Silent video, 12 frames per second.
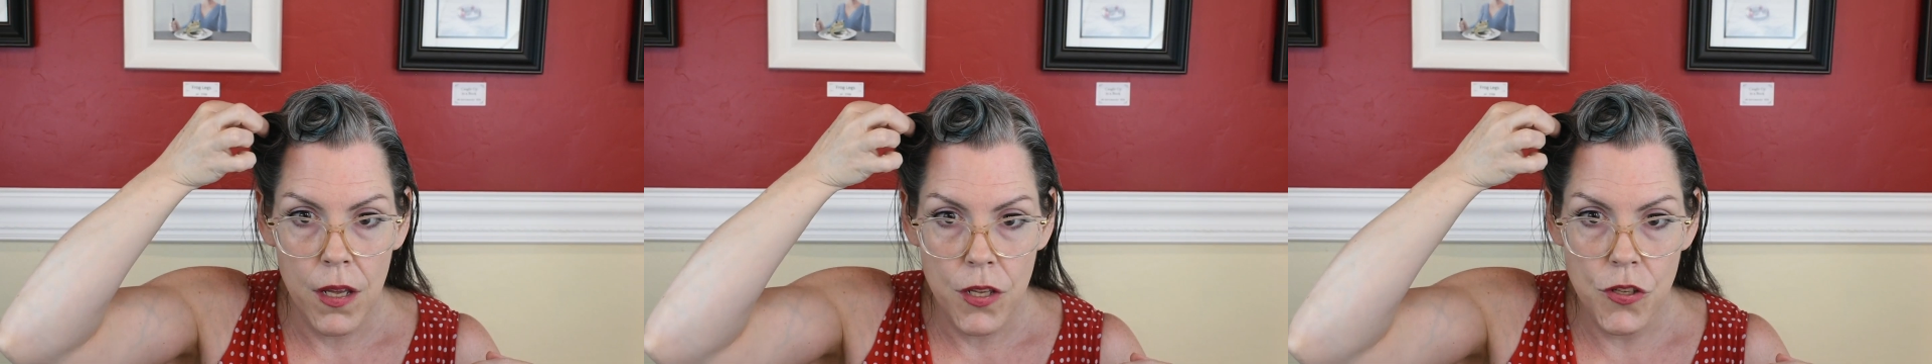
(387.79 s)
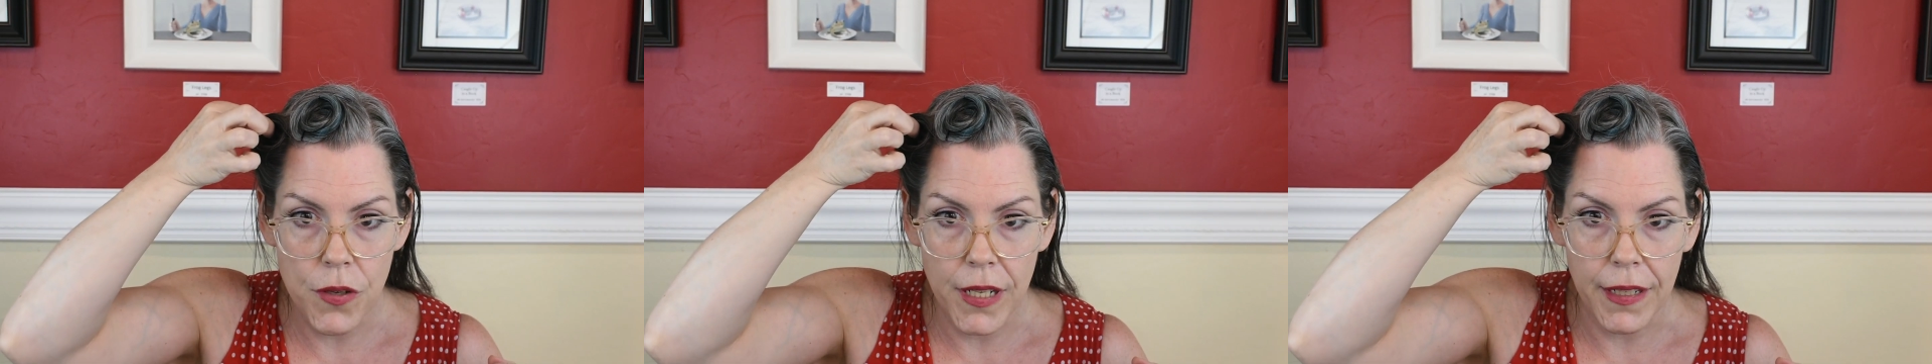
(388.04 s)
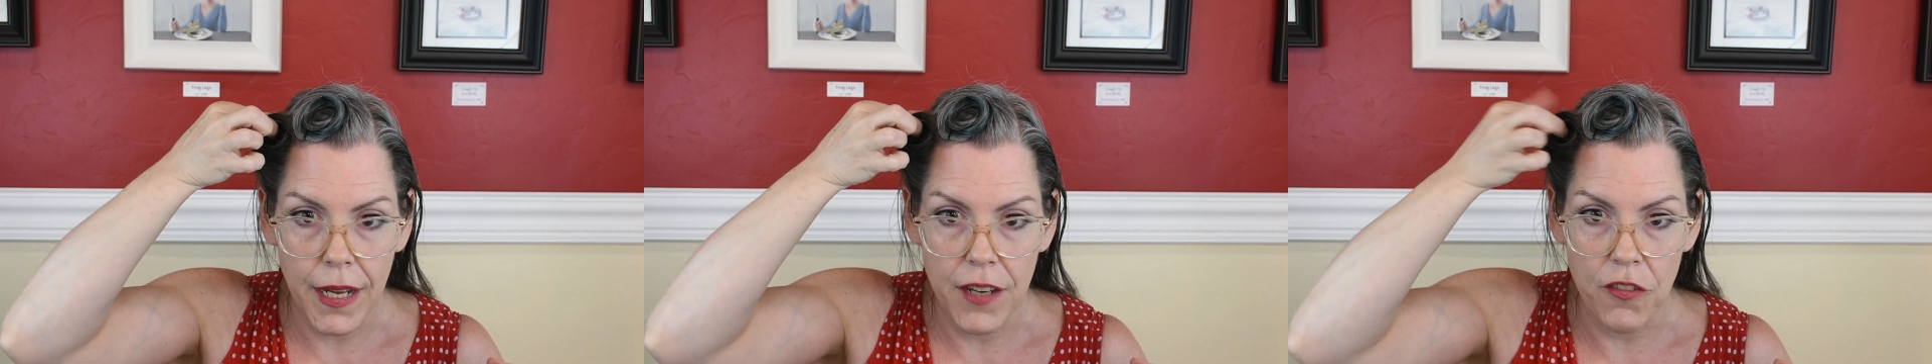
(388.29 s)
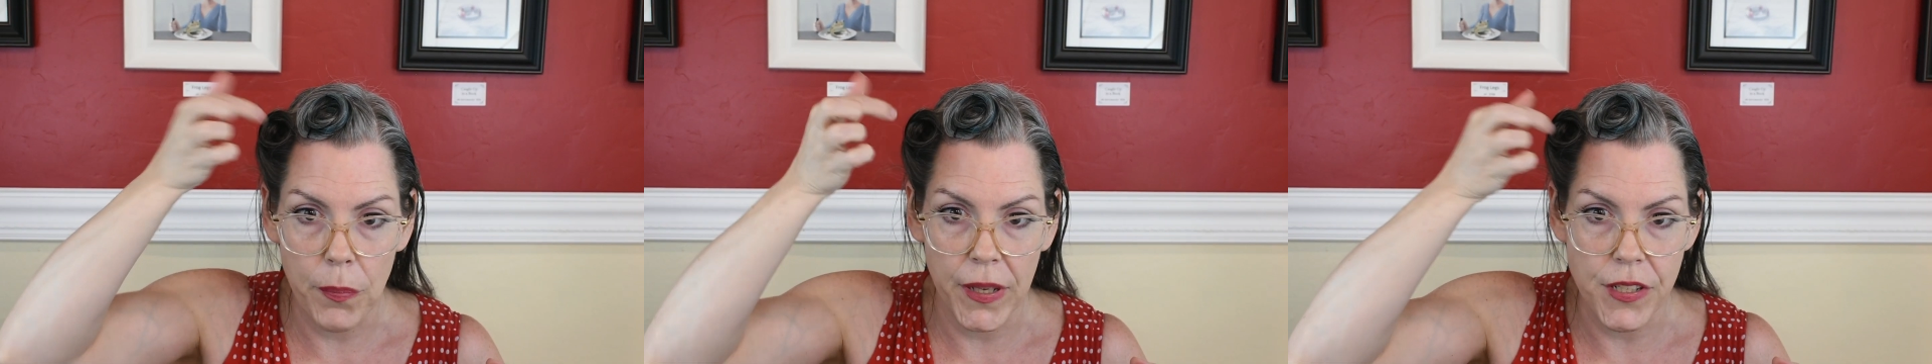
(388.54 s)
you can kind
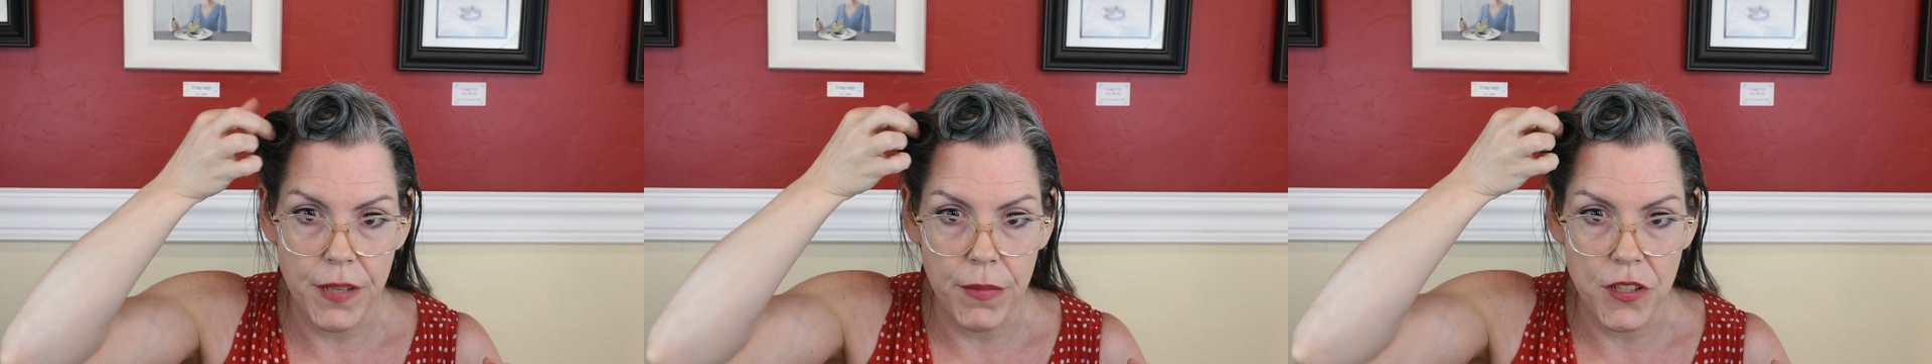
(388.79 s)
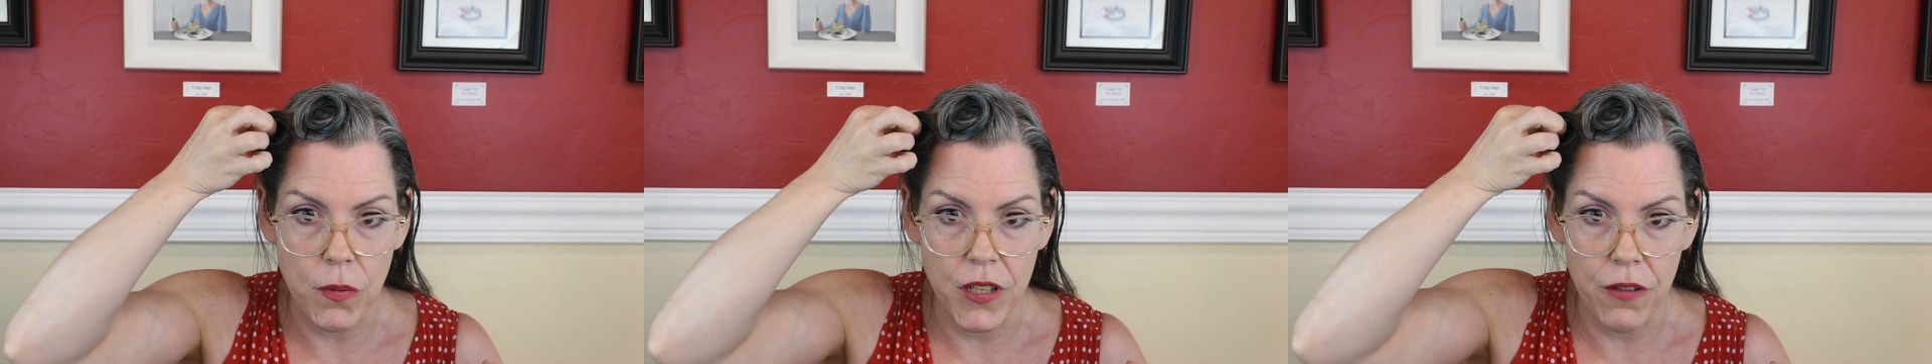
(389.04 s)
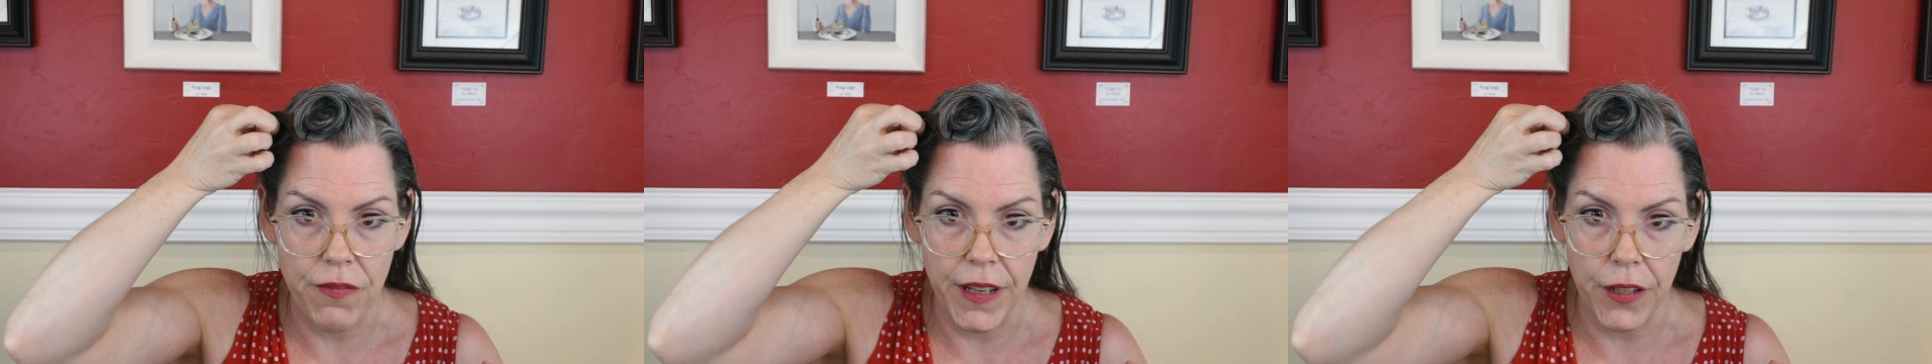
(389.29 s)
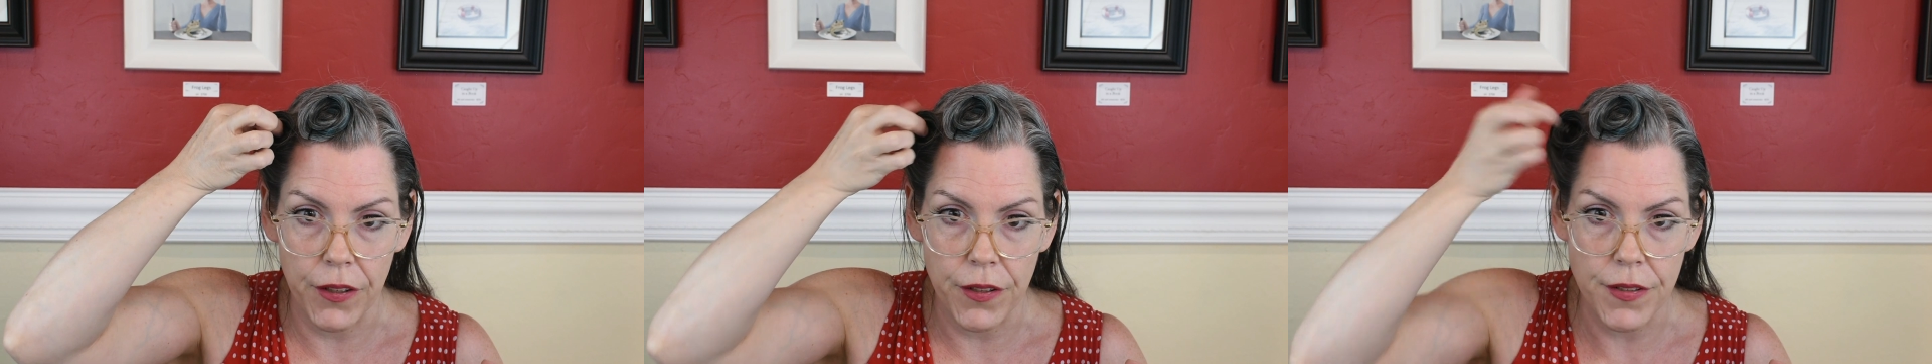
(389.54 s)
of pinch it between your
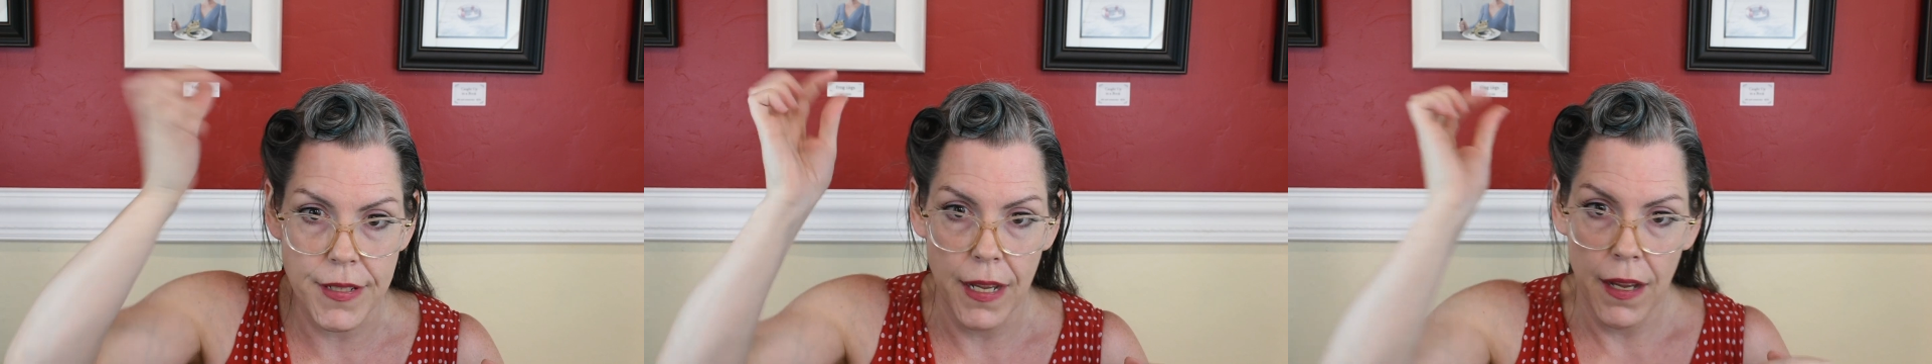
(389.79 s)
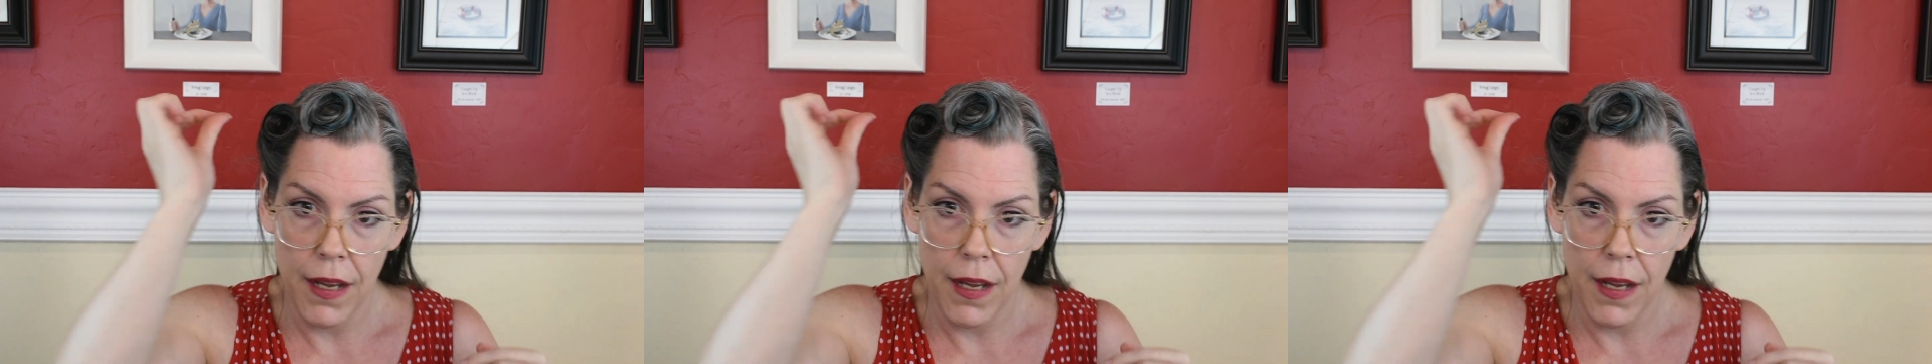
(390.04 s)
fingers